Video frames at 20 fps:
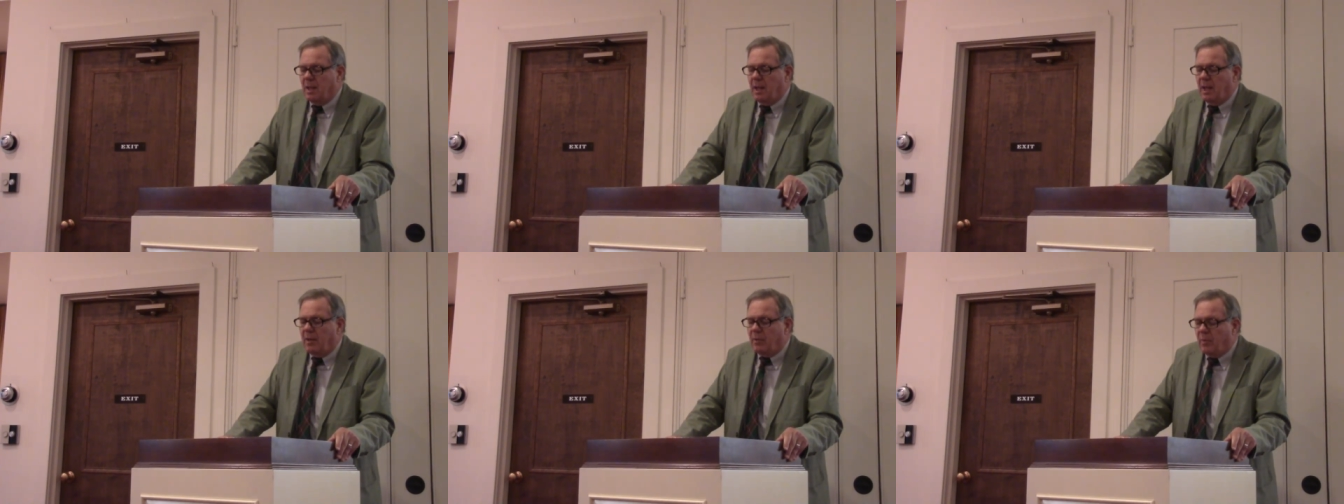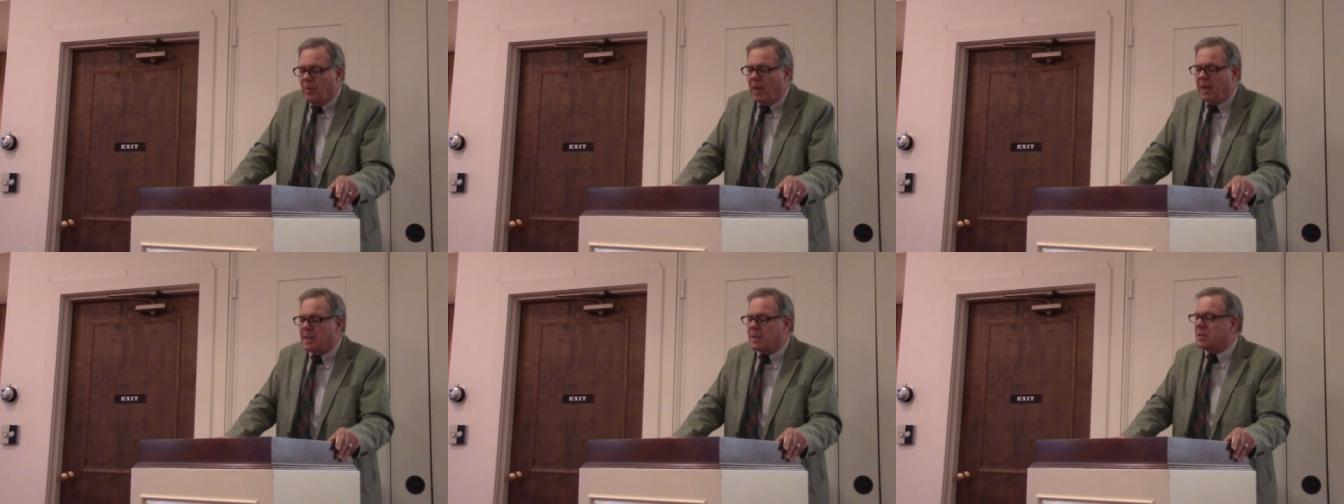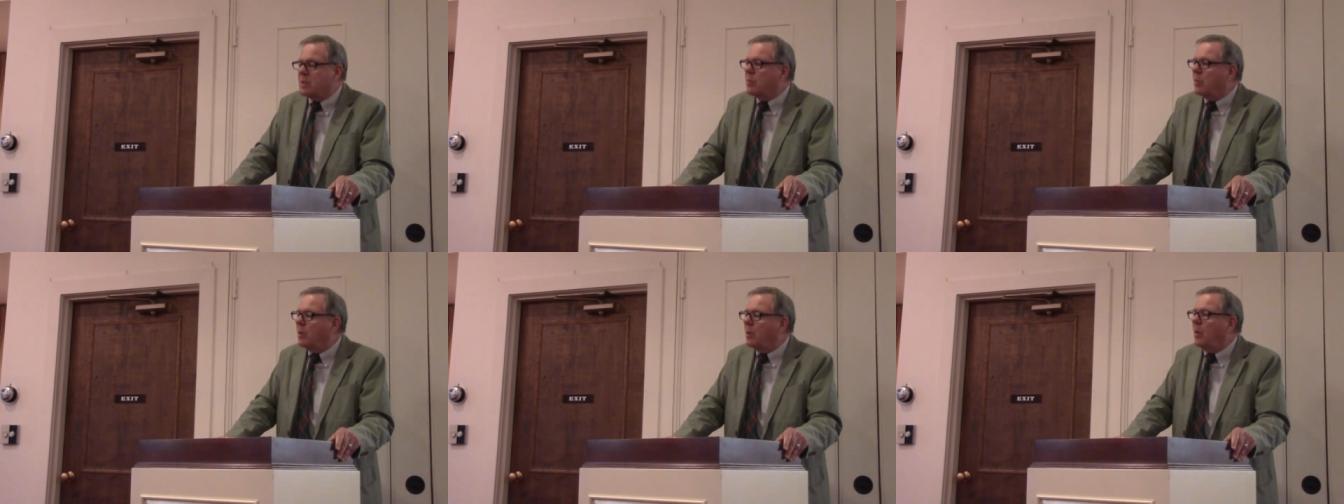and
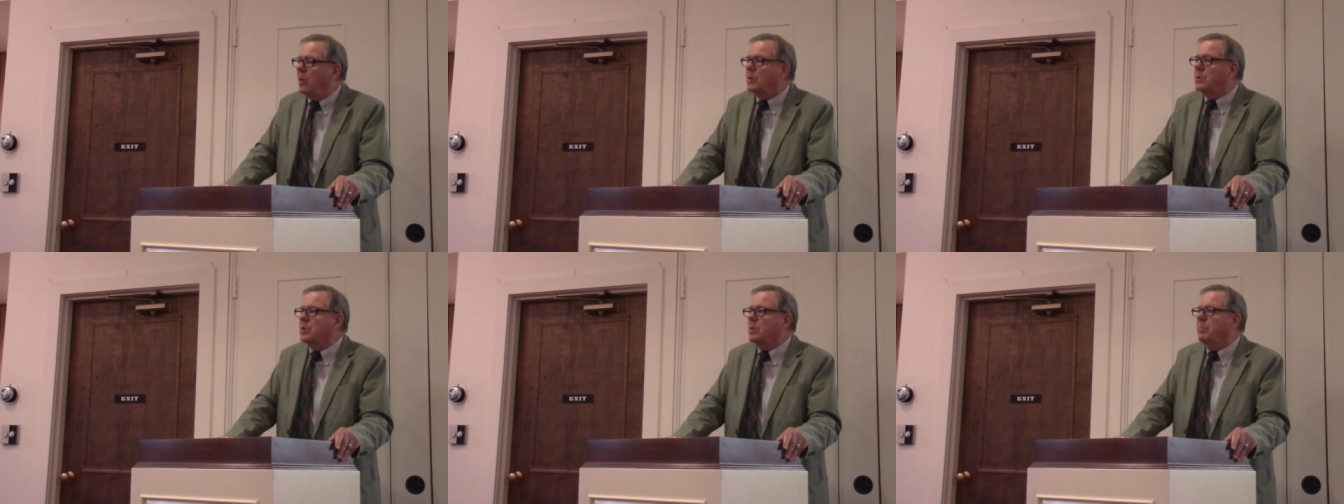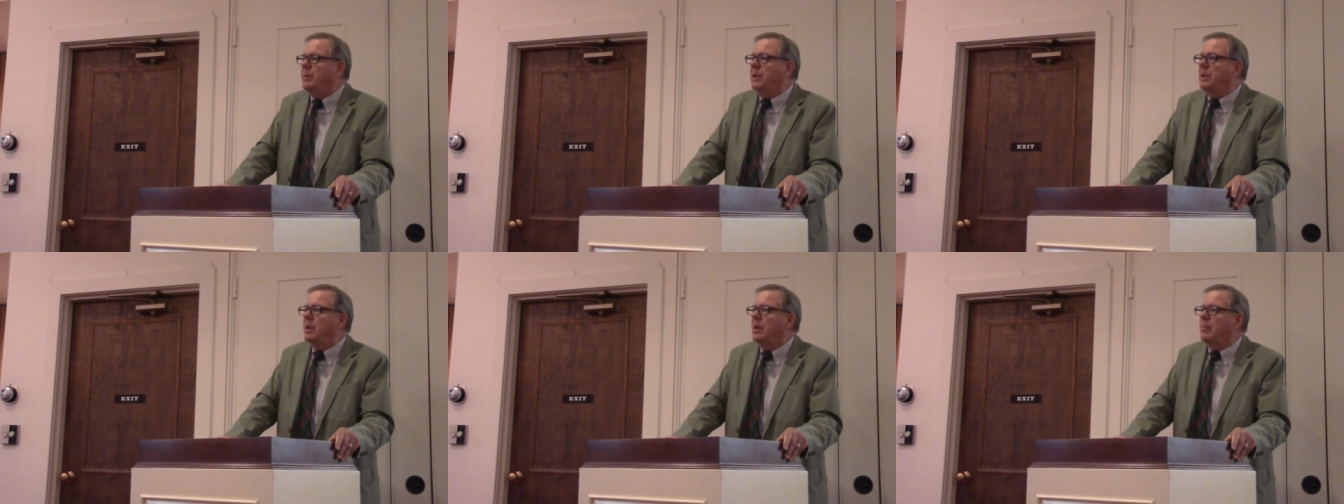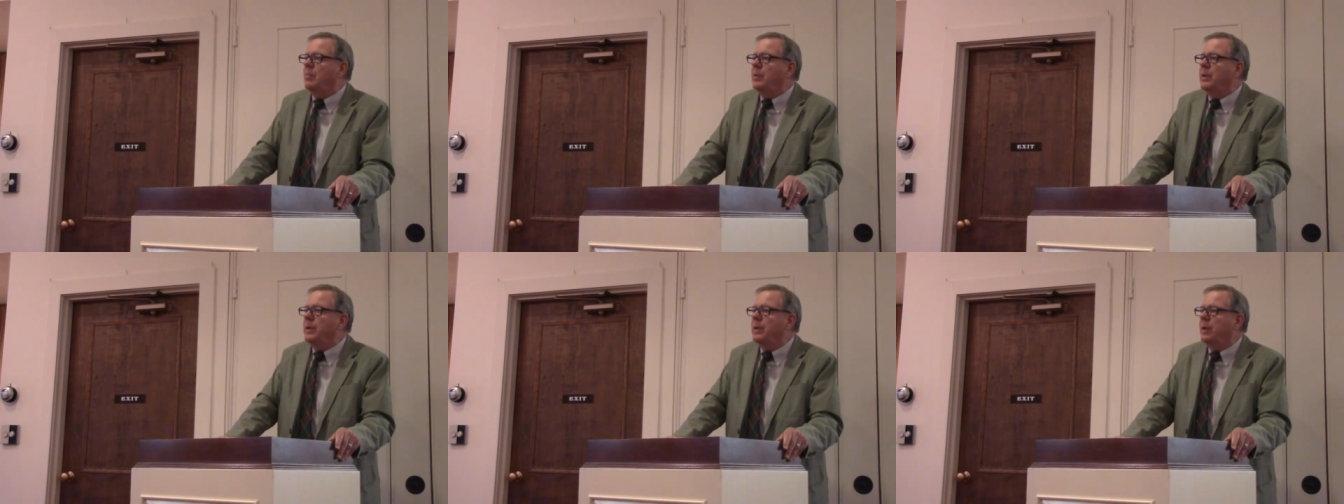rest will also
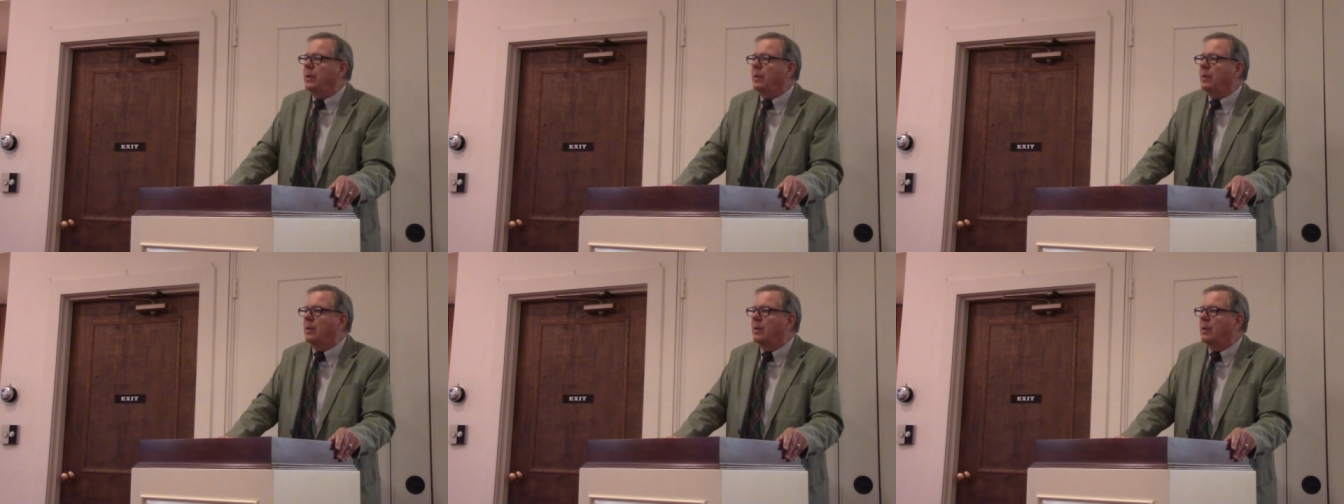become real.